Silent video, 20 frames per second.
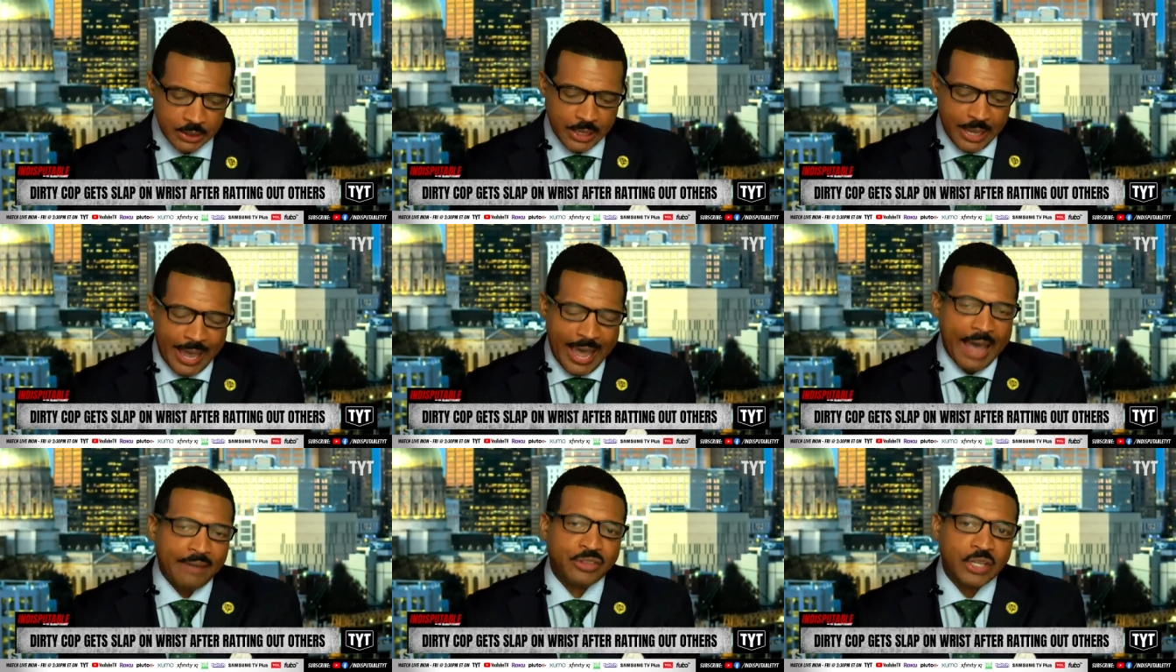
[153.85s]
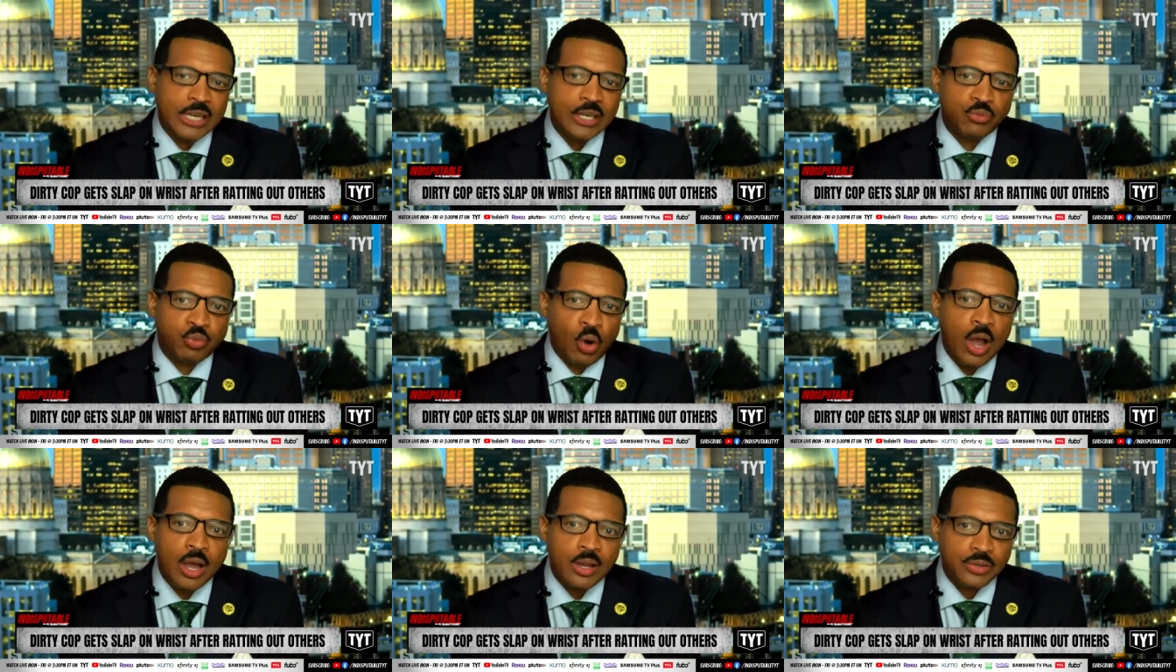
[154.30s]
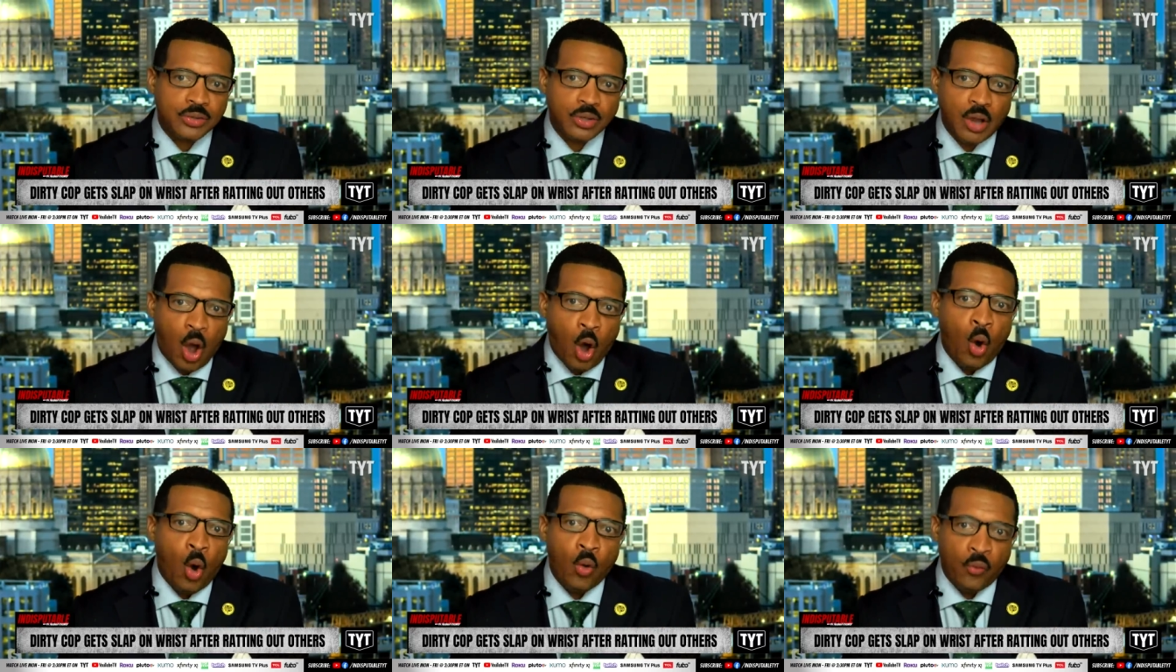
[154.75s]
After he runs
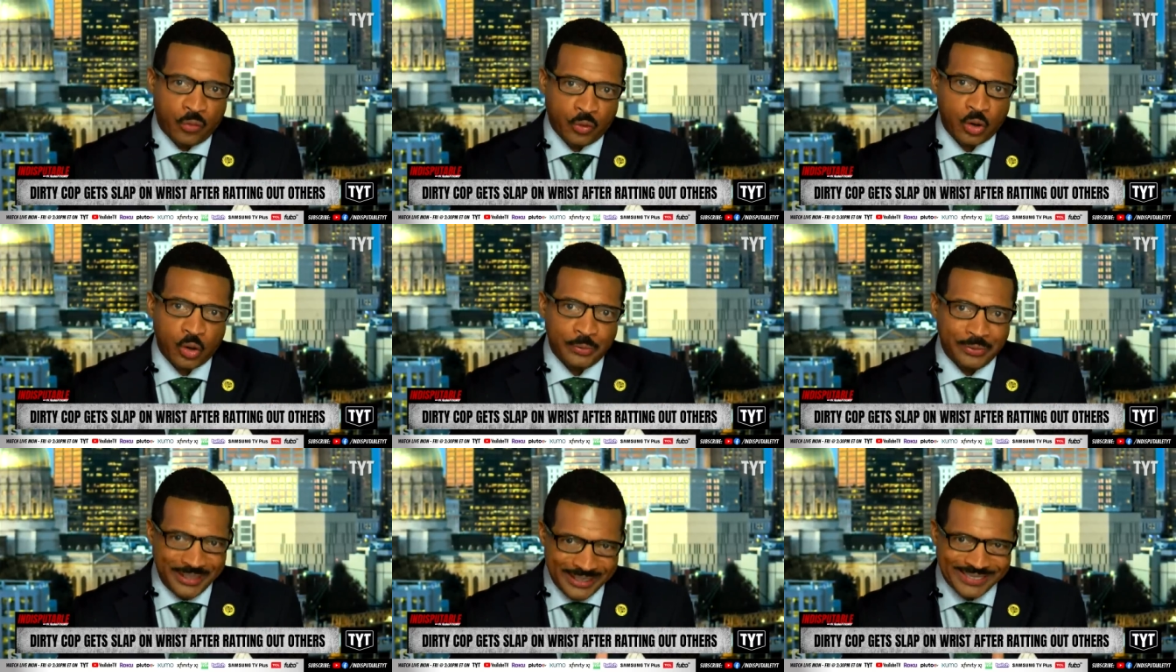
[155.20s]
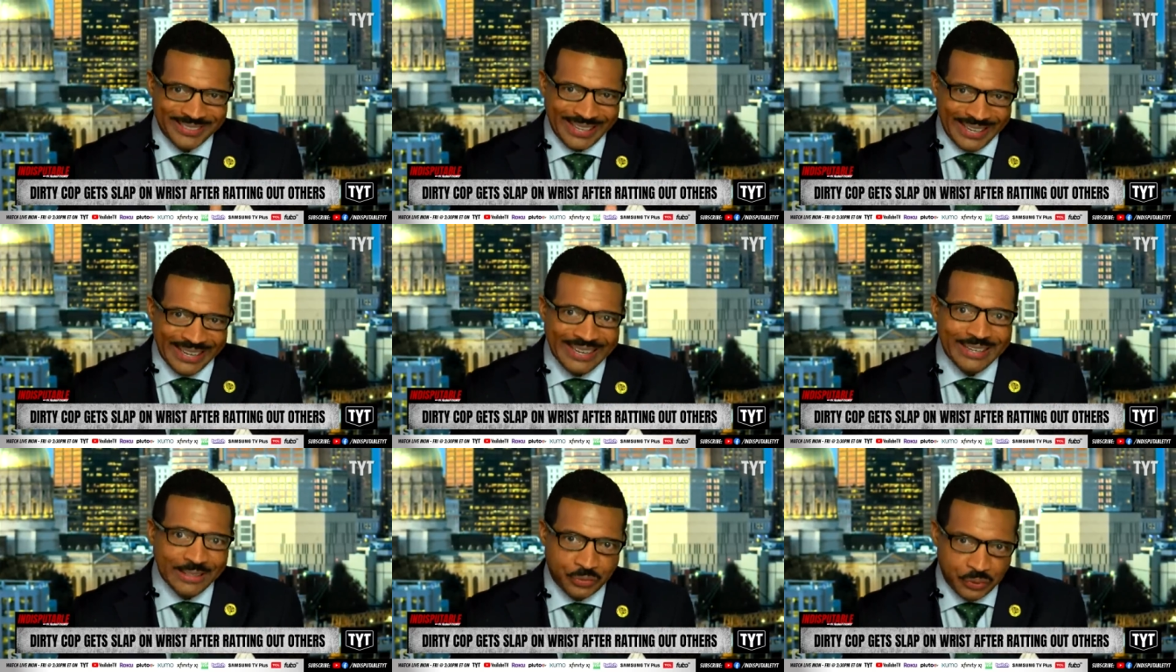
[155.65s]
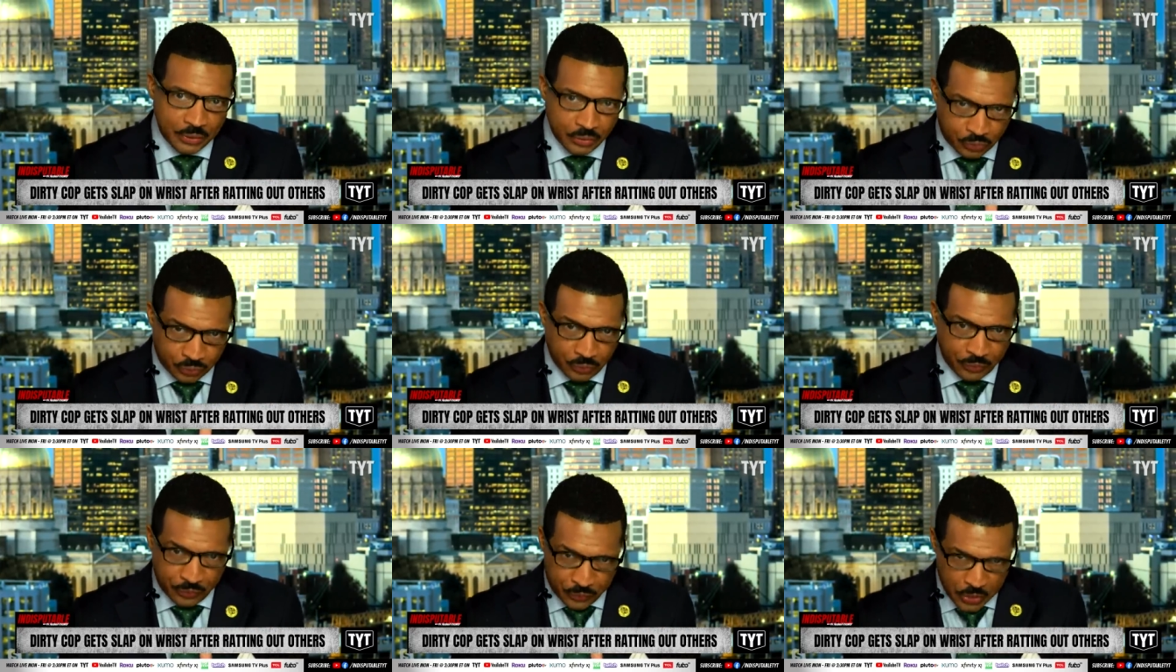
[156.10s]
over this innocent
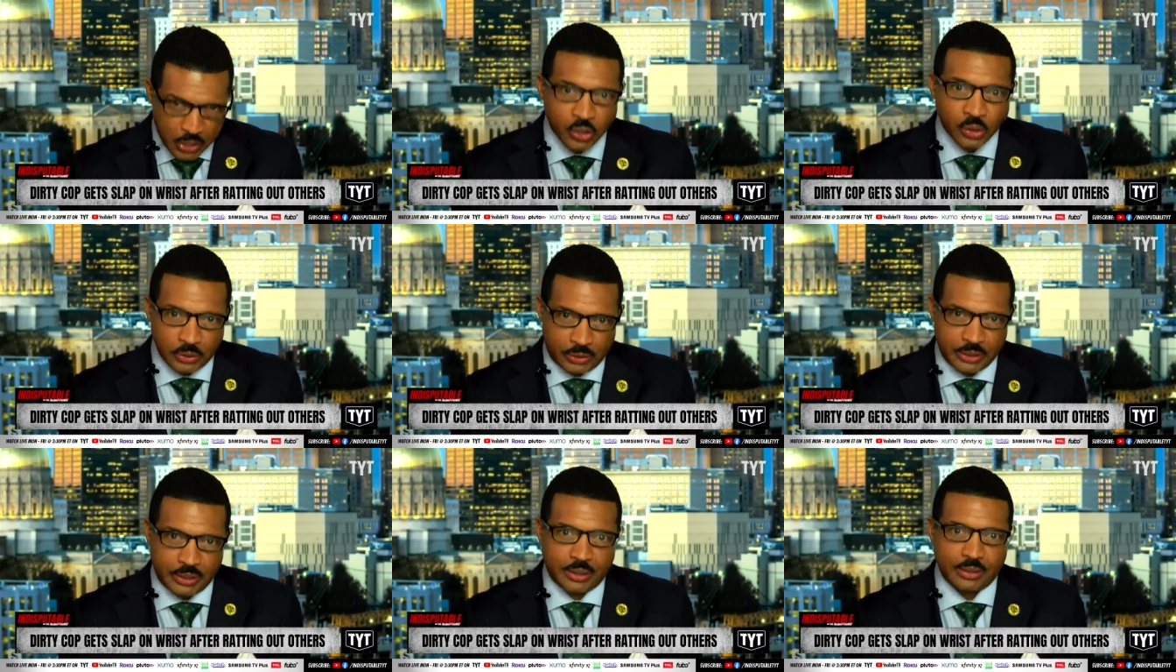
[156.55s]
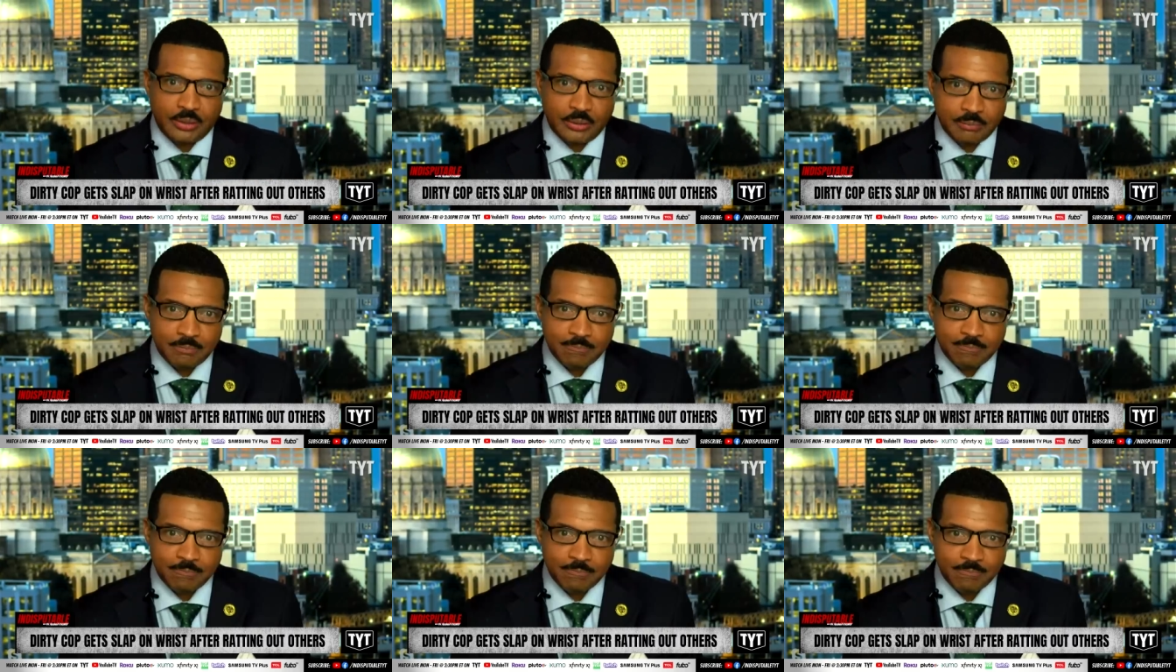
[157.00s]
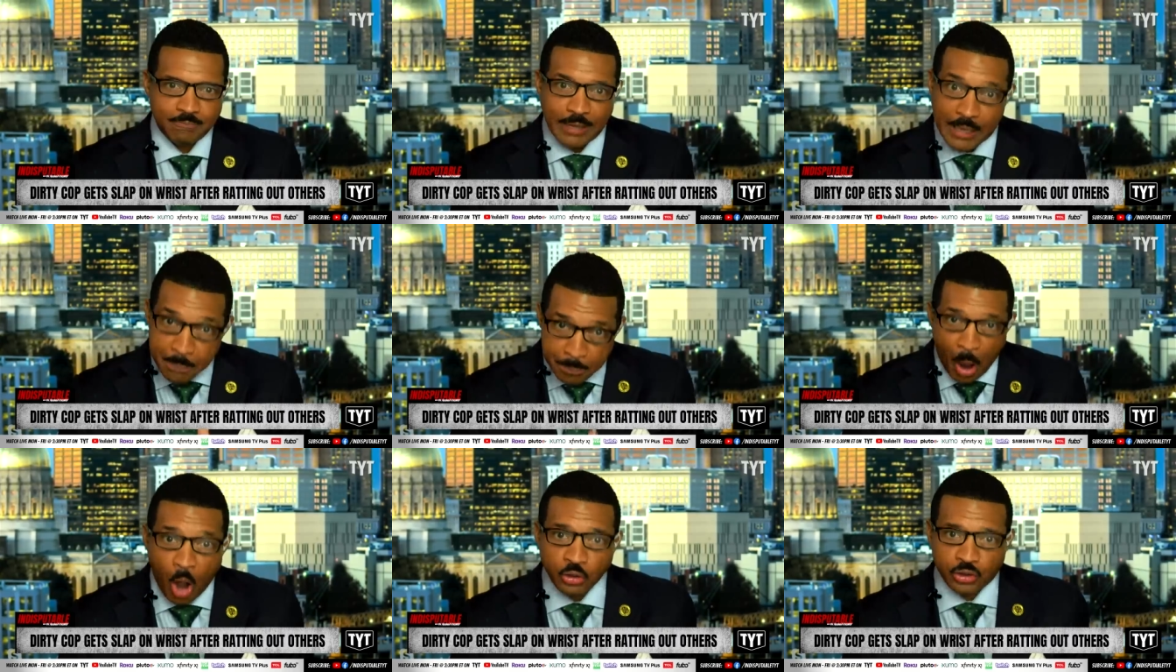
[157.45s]
civilian
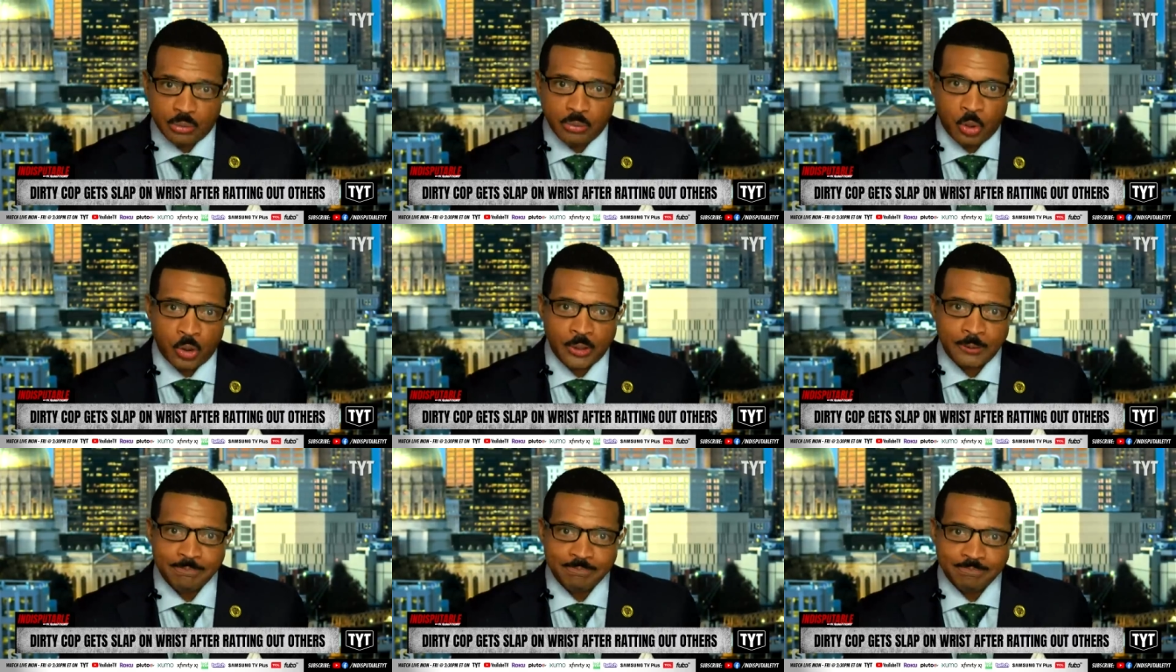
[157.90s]
in Baltimore,